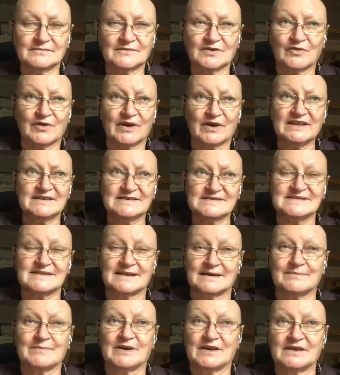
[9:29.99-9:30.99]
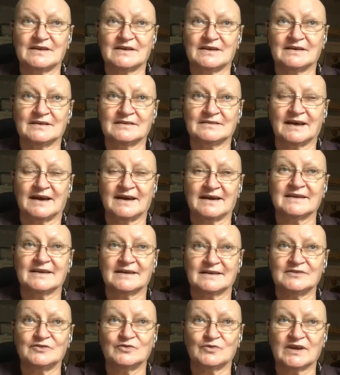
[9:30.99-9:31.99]
greatest dana
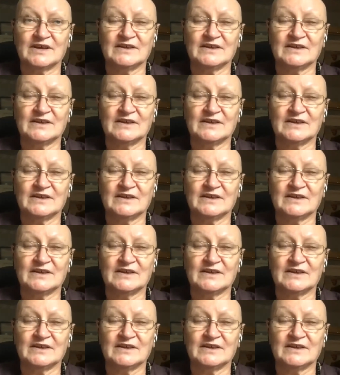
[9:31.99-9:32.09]
you